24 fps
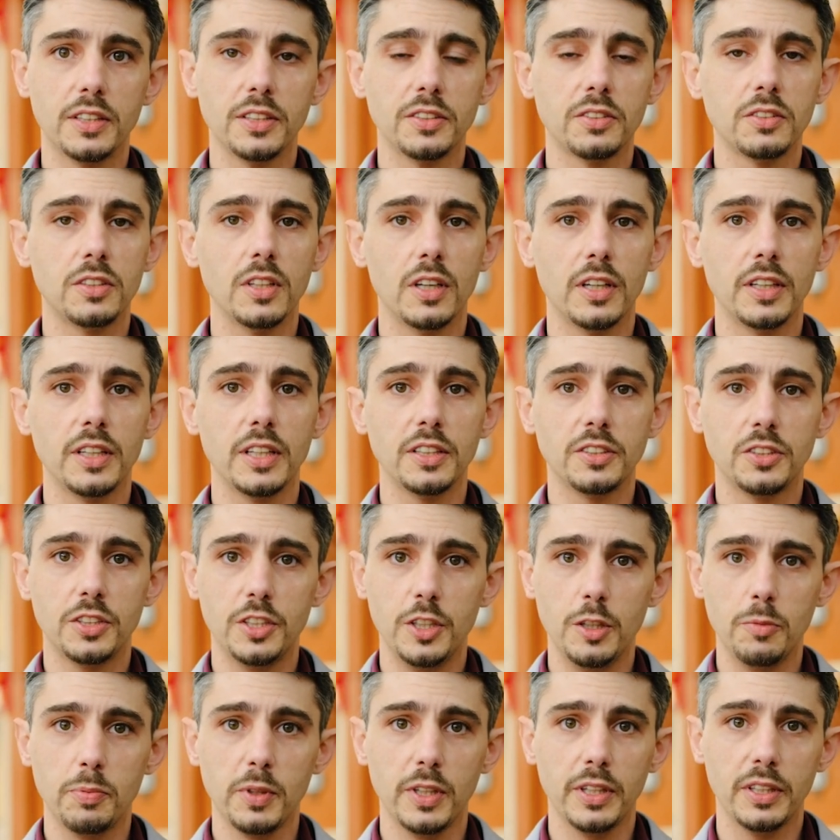this done as
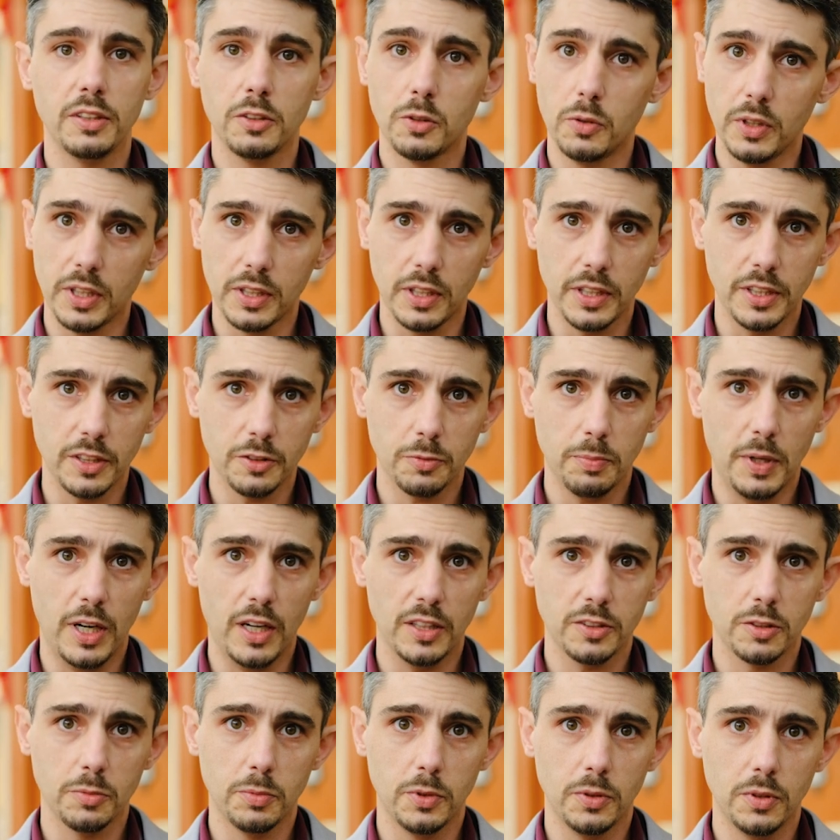cheaply and quickly as
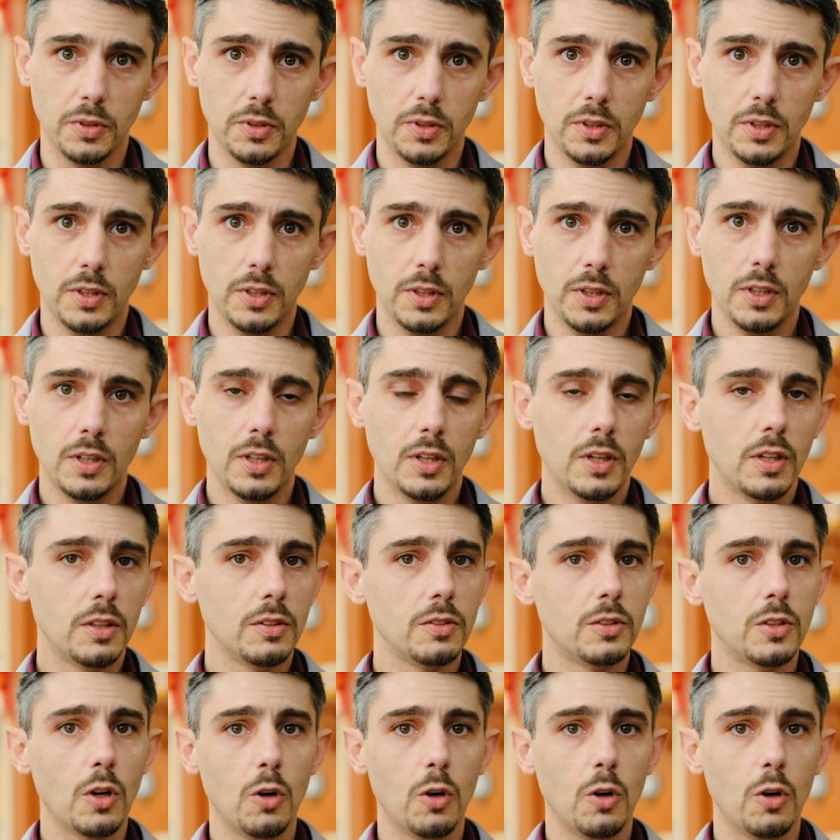possible.